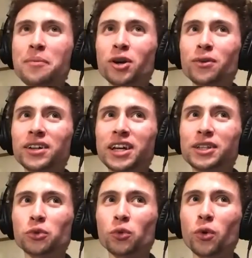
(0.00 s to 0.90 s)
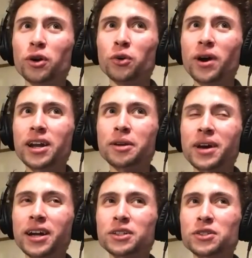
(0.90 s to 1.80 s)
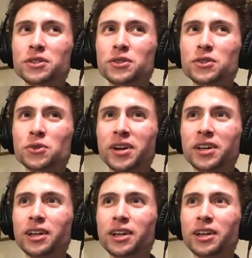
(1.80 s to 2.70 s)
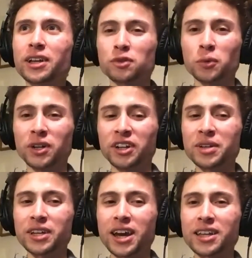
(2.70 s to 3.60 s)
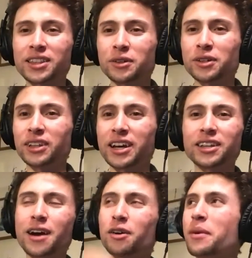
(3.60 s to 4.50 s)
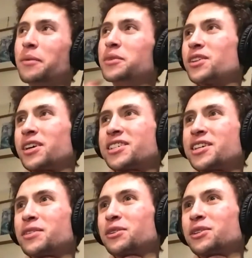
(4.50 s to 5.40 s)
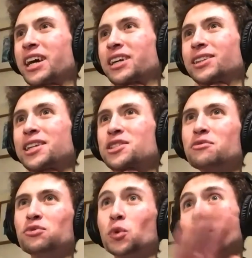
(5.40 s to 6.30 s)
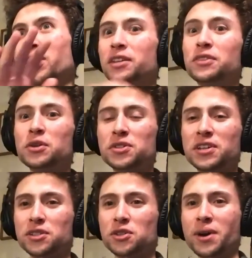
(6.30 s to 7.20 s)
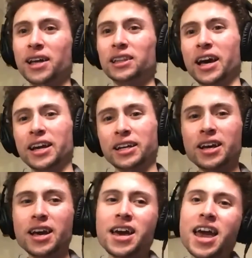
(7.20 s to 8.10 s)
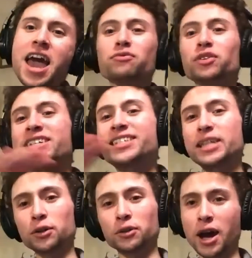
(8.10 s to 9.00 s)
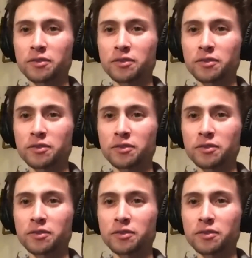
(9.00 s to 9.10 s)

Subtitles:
around like the royal wedding back in 2011 for William and Kate. I remember on TV there were like lots of royal enthusiasts who had like every single kind of